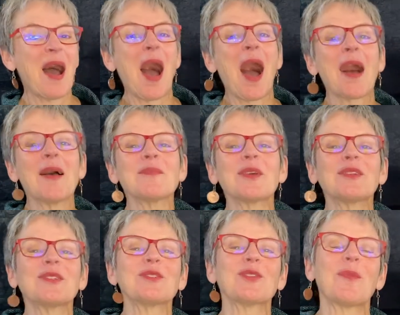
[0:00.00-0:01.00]
I'm going to
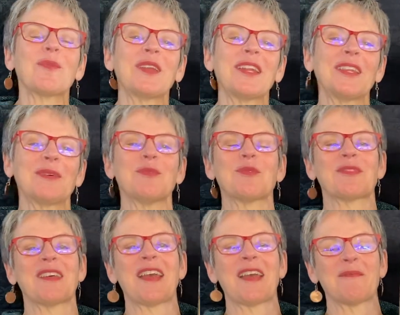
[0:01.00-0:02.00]
stop reading the book
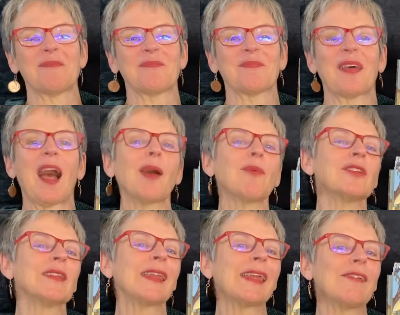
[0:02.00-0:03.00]
there. I want
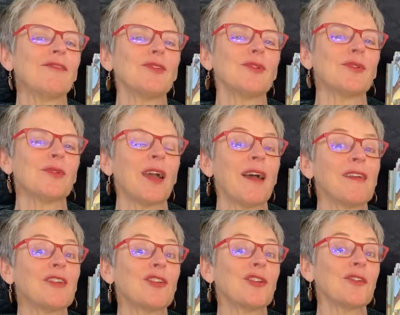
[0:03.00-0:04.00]
to leave you
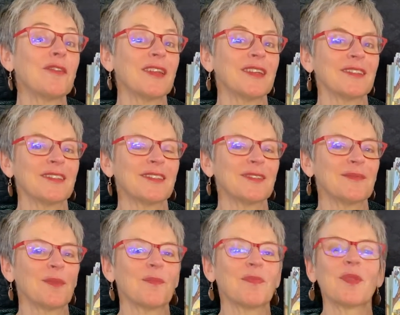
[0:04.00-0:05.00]
curious,
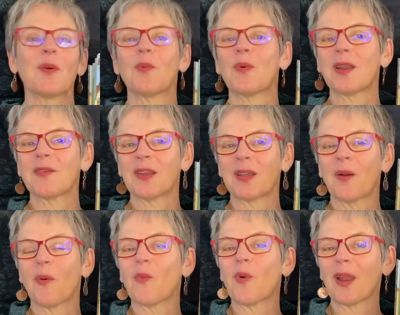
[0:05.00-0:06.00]
wondering
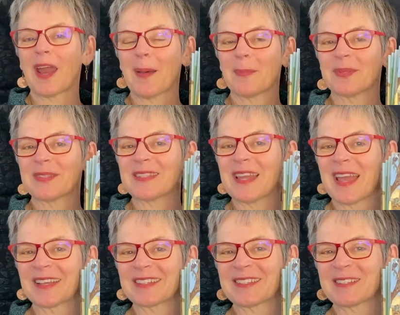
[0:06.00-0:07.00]
what happens
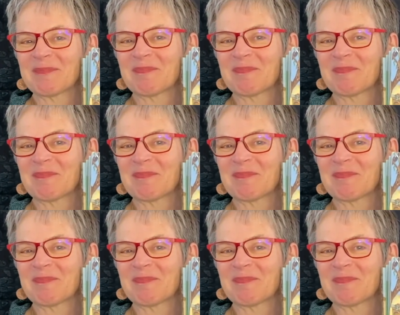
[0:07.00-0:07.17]
next.